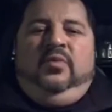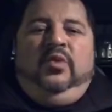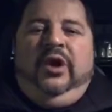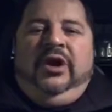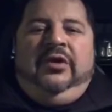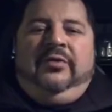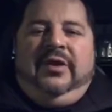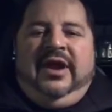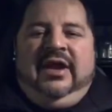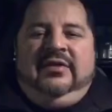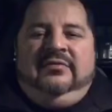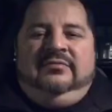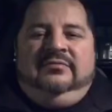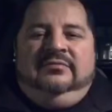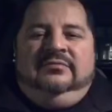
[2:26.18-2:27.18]
where you're
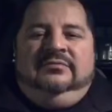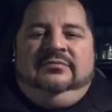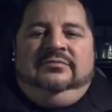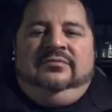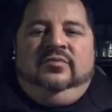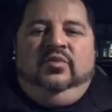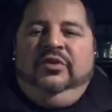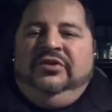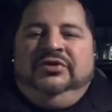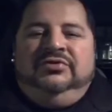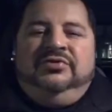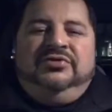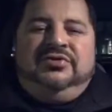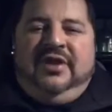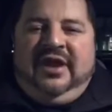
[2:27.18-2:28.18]
at, with the
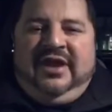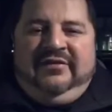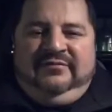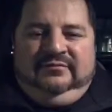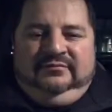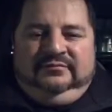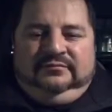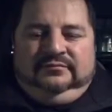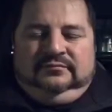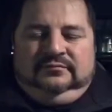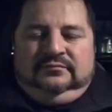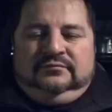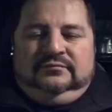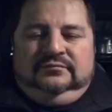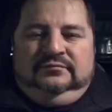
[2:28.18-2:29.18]
tools you have,
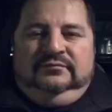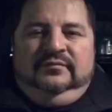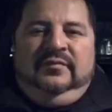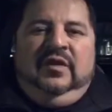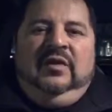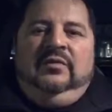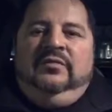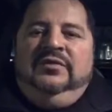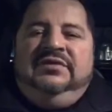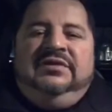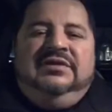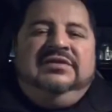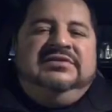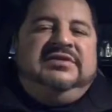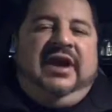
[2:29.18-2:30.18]
with
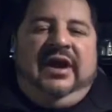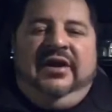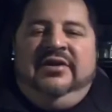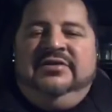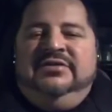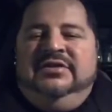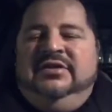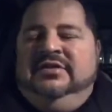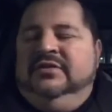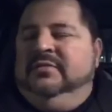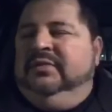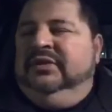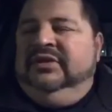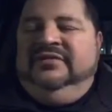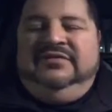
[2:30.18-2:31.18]
the desires and the
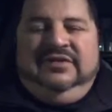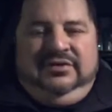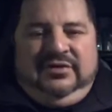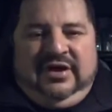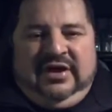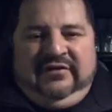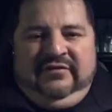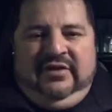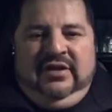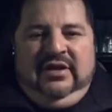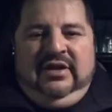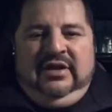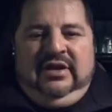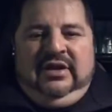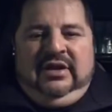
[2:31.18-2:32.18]
beliefs that you have,
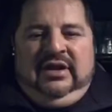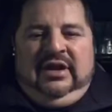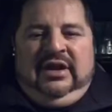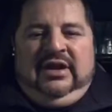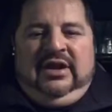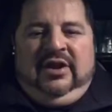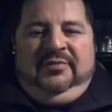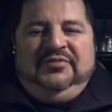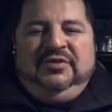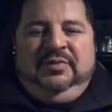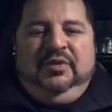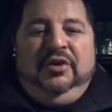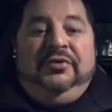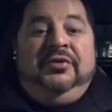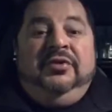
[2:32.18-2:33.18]
and help
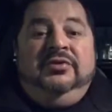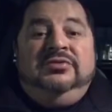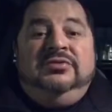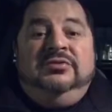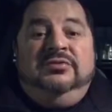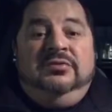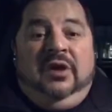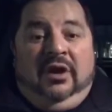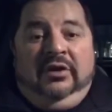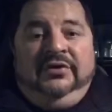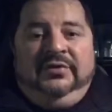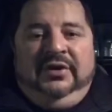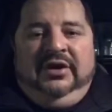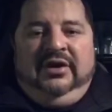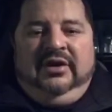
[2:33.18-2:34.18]
support those who are
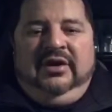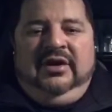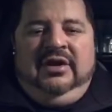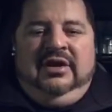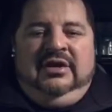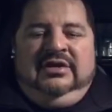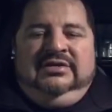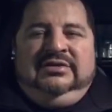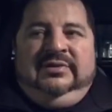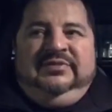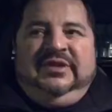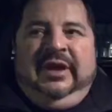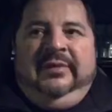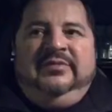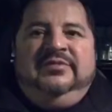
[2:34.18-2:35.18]
doing it.
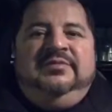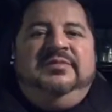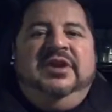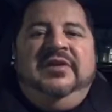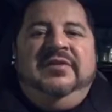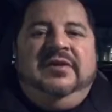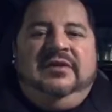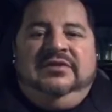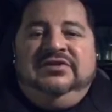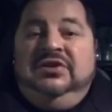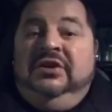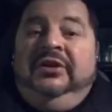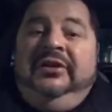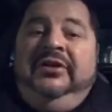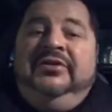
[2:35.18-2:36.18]
Sometimes being the
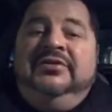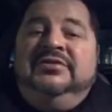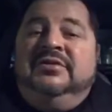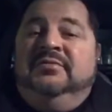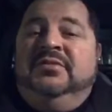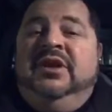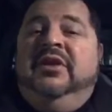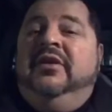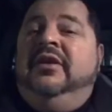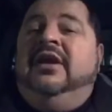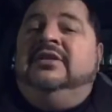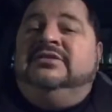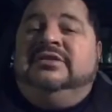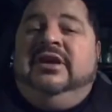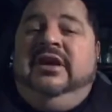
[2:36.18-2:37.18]
cheerleaders and being on the
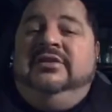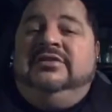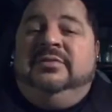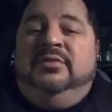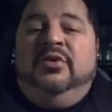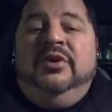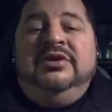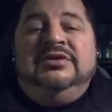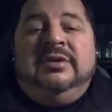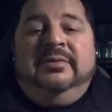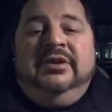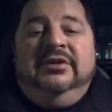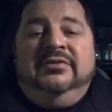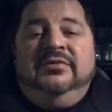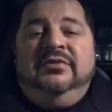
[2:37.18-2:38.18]
outside supporting
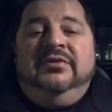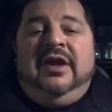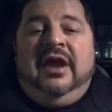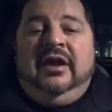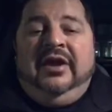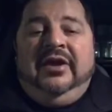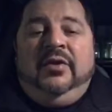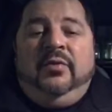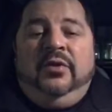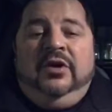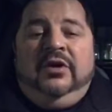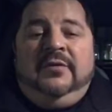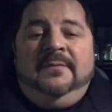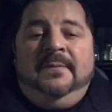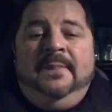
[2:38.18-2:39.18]
somebody doing that kind of
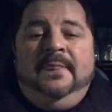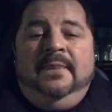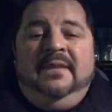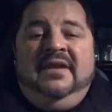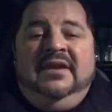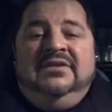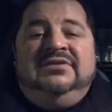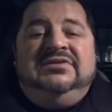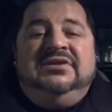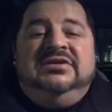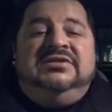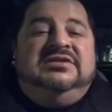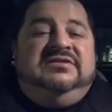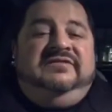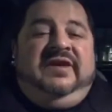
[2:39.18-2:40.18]
work is
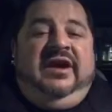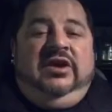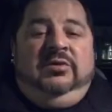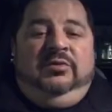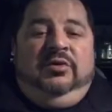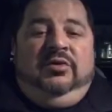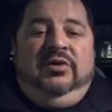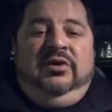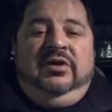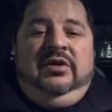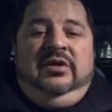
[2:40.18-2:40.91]
just as valuable